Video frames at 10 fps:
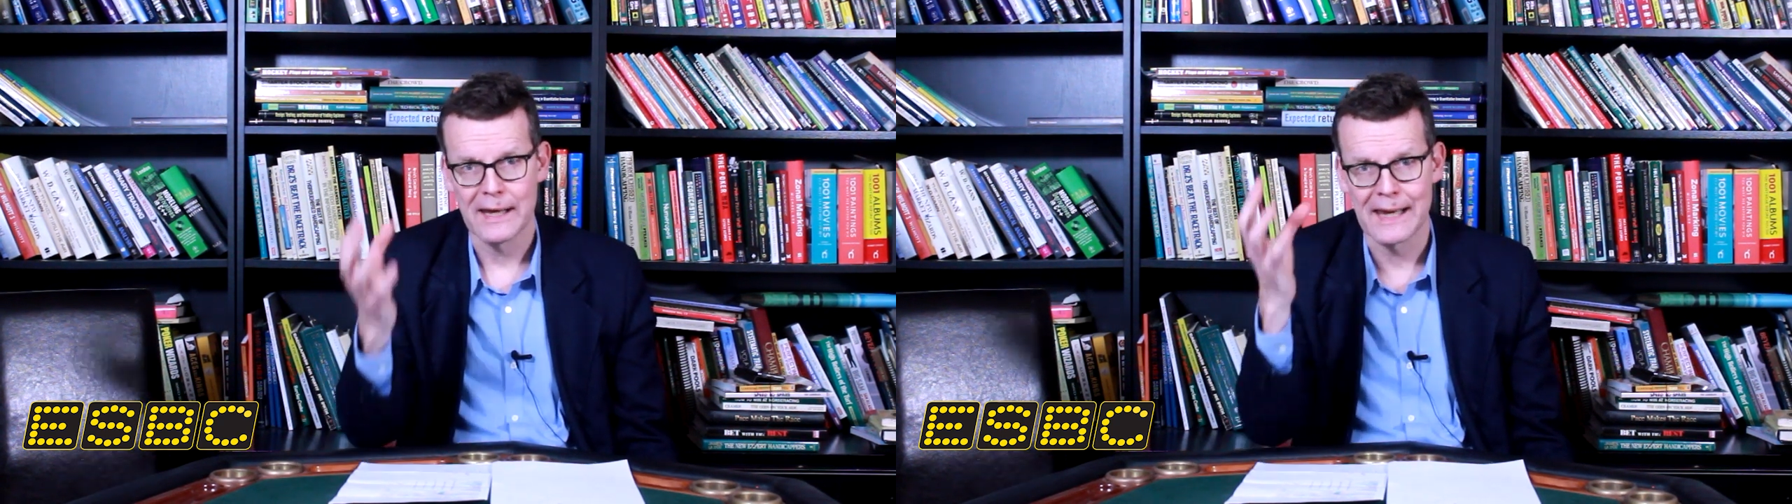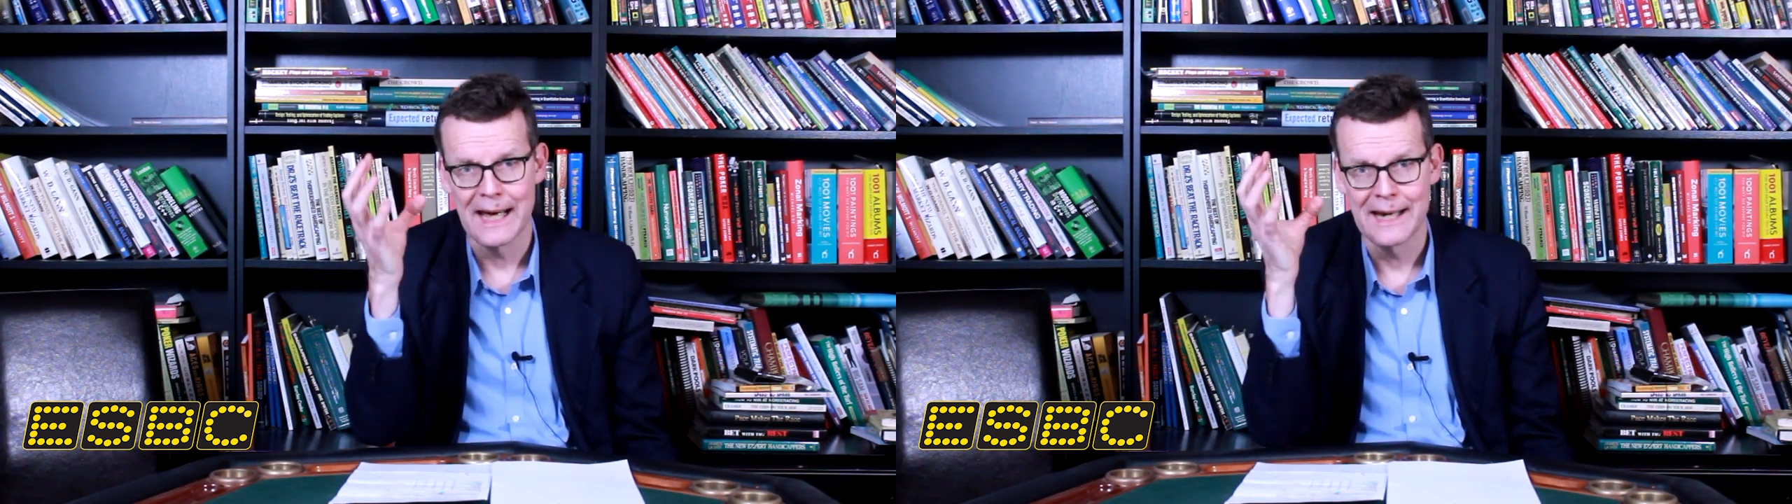
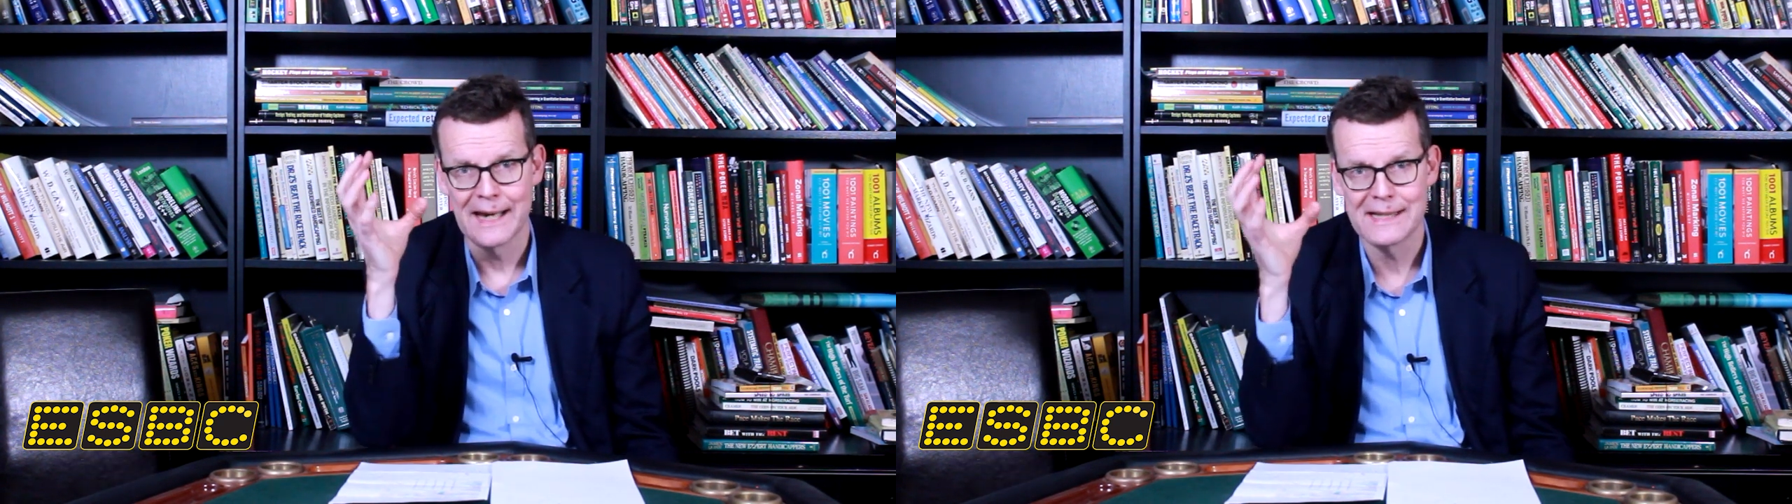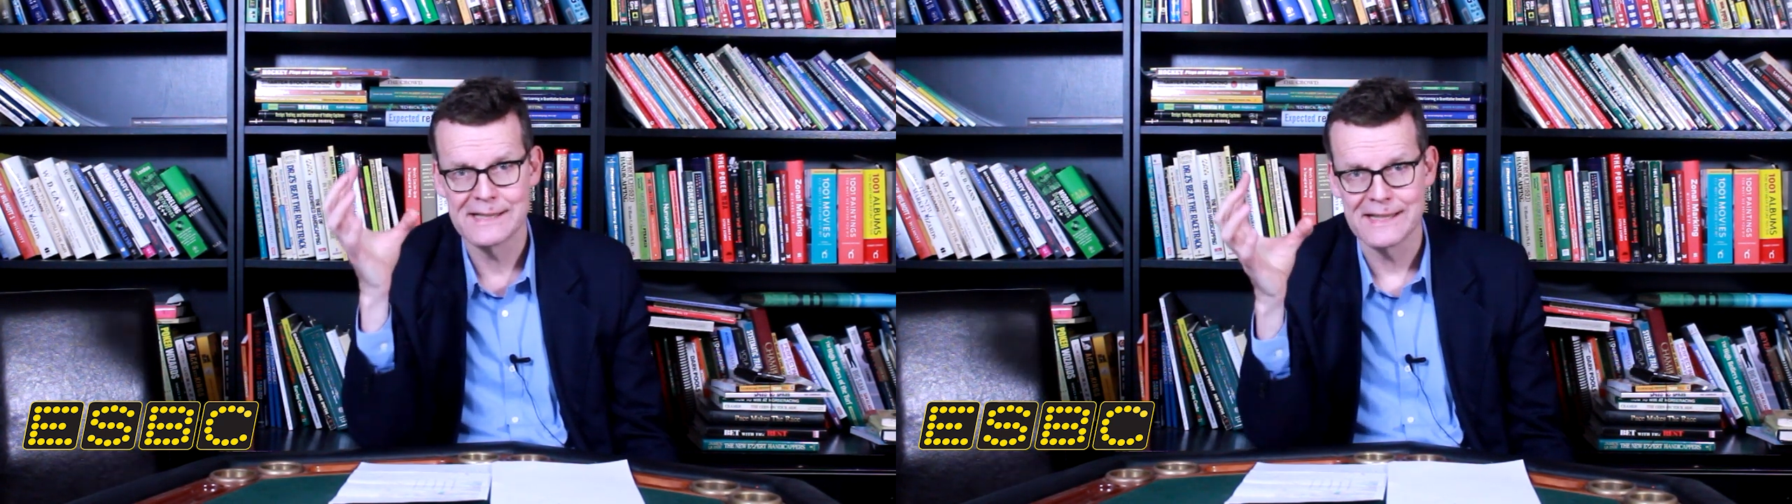
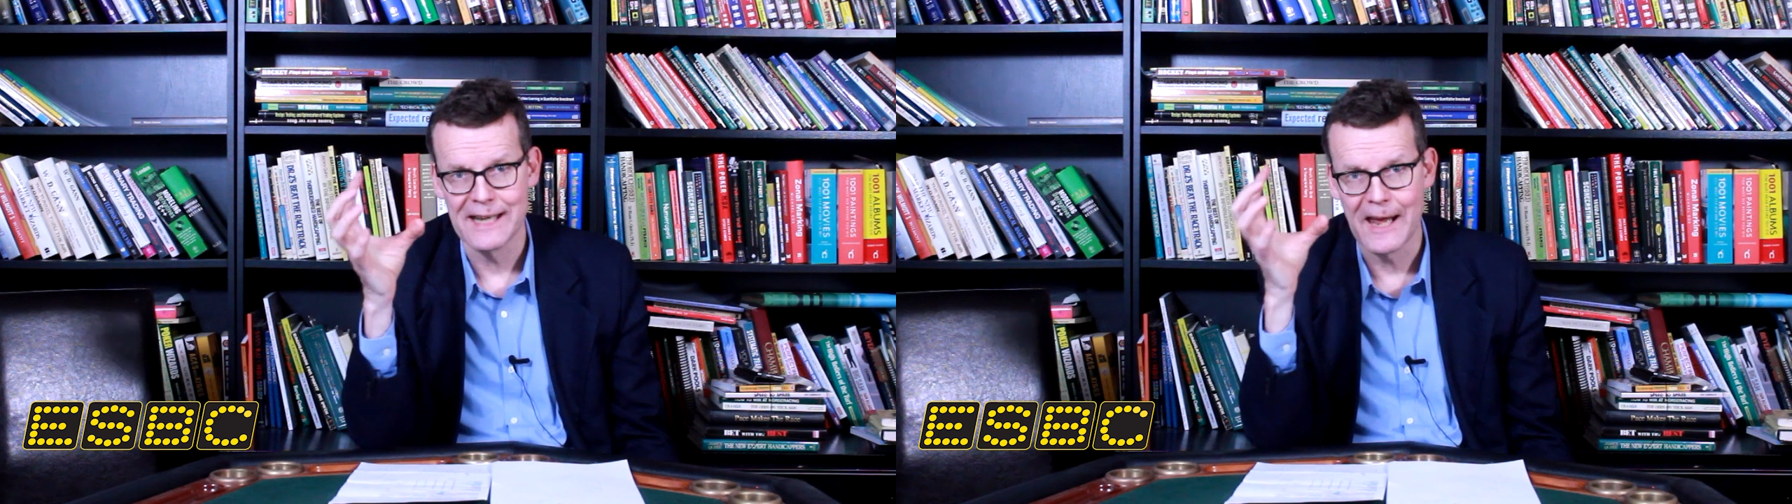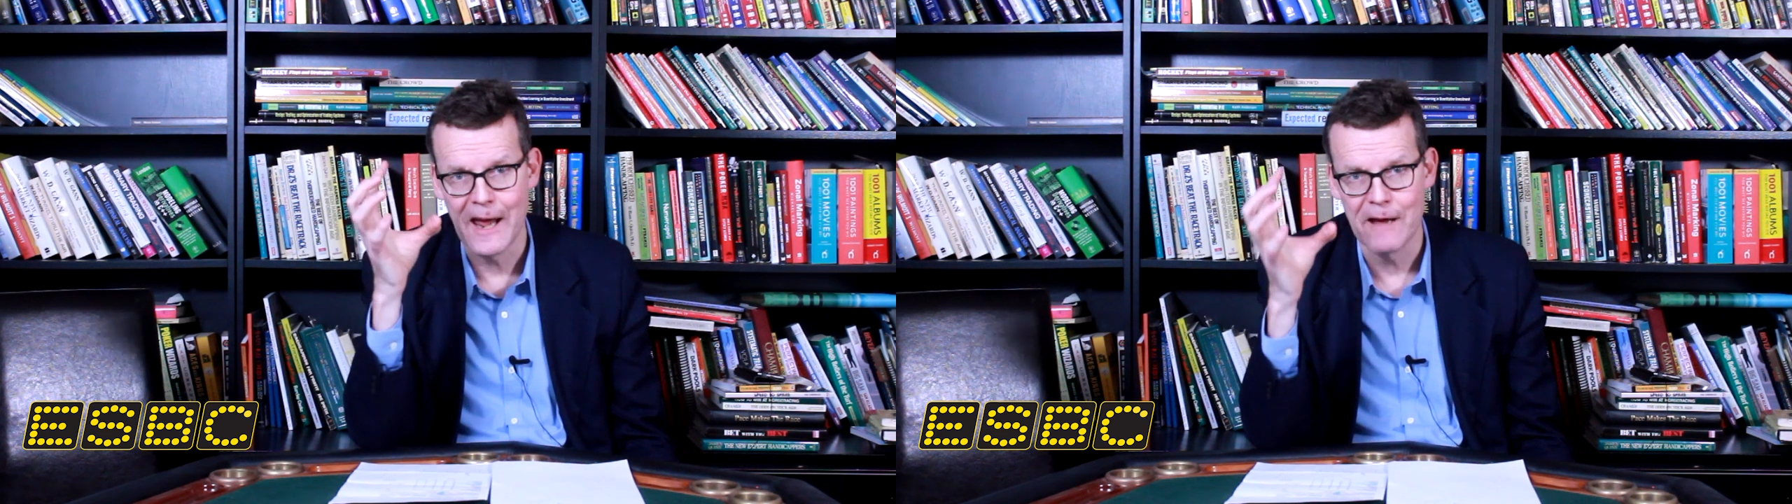can
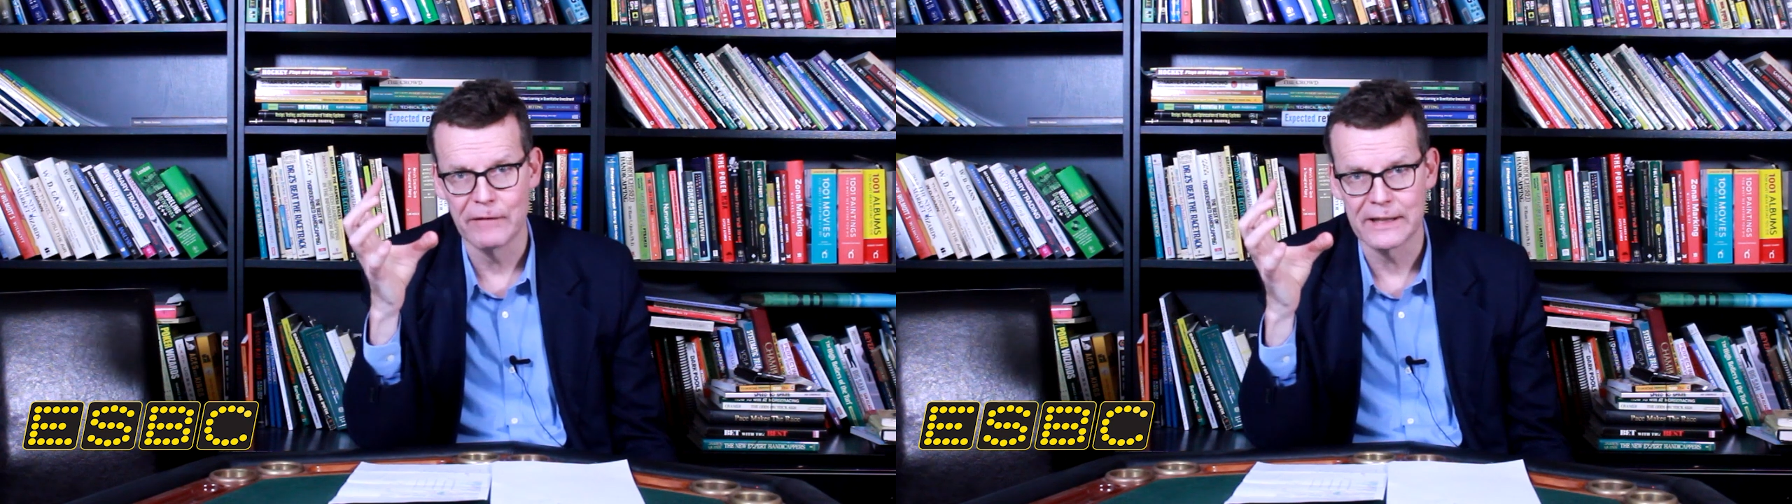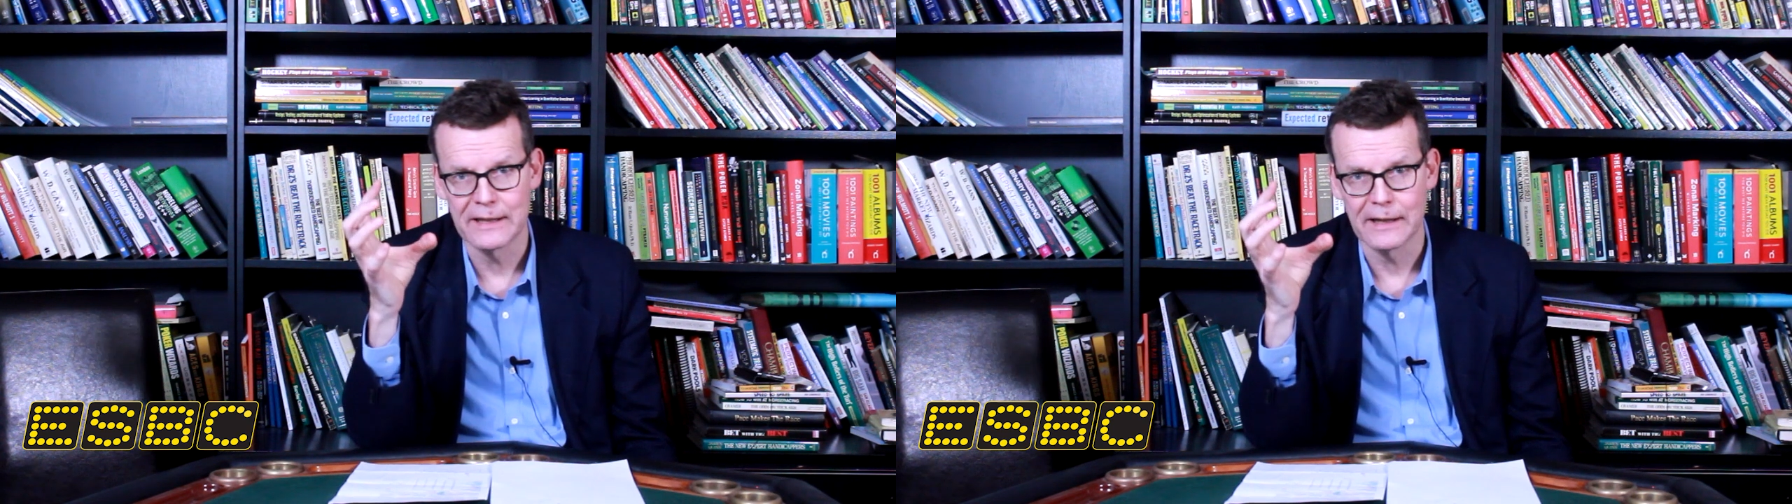see
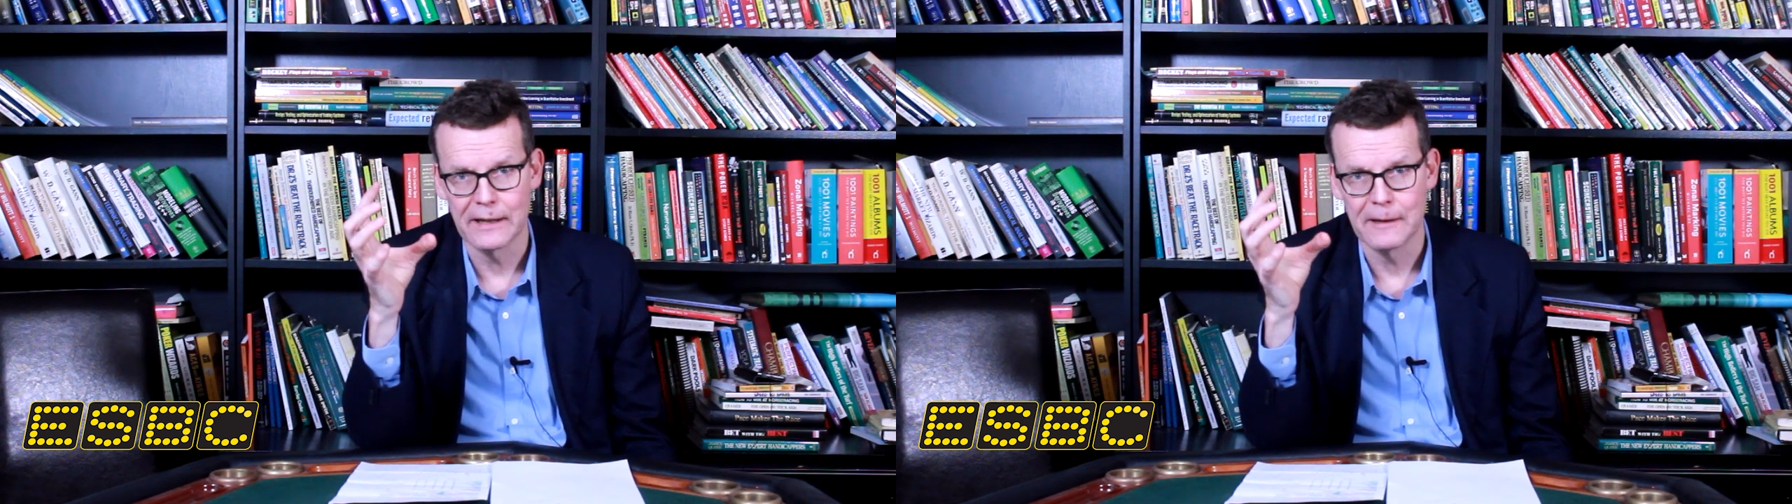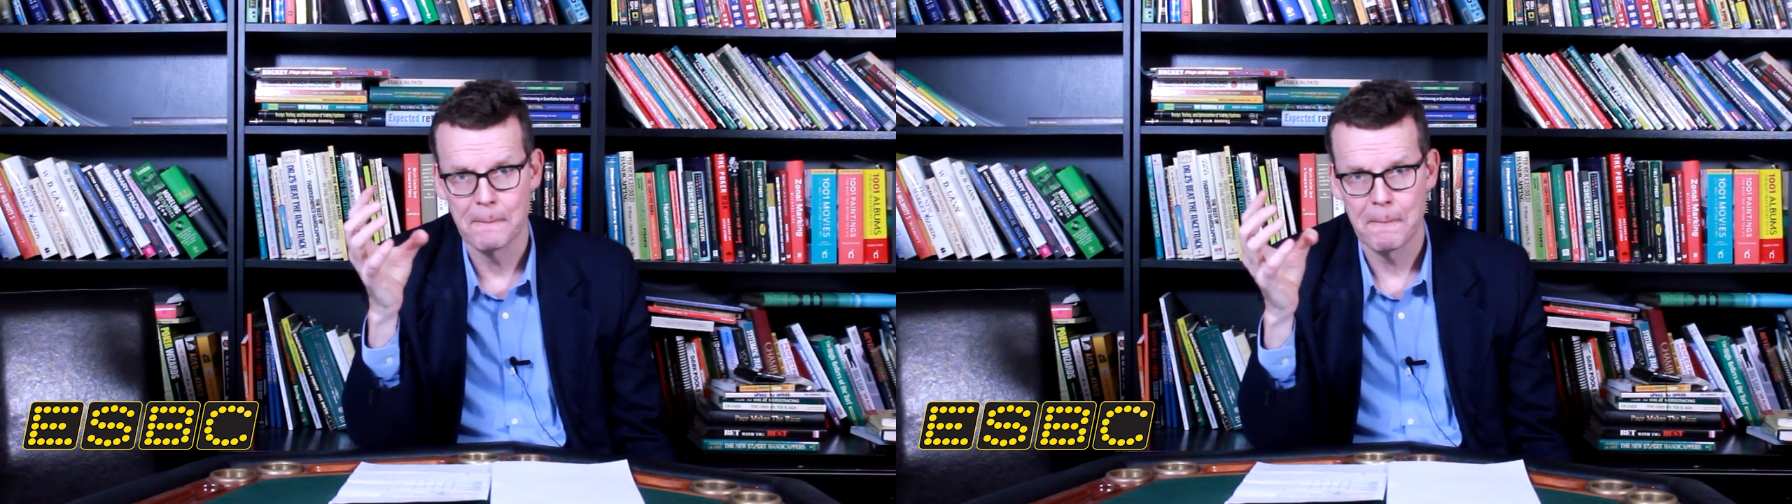everything.